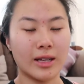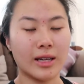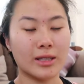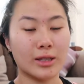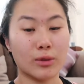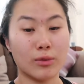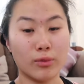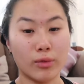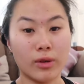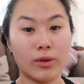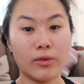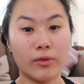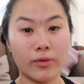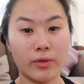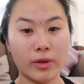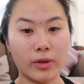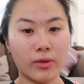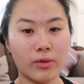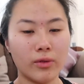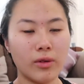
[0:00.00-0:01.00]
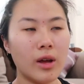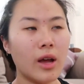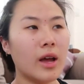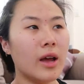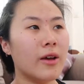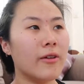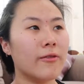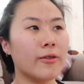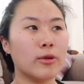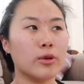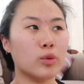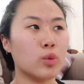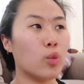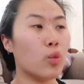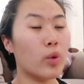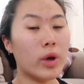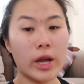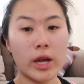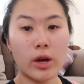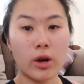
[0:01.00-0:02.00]
That's the real feel. It feels
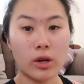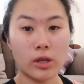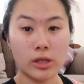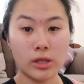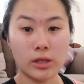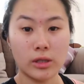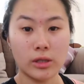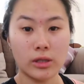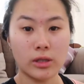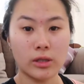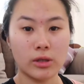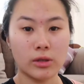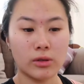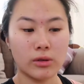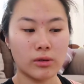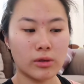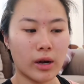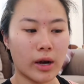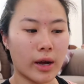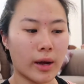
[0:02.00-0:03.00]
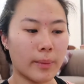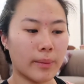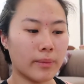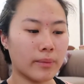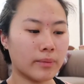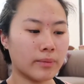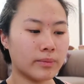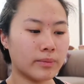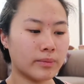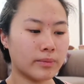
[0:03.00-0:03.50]
way hotter, so I'm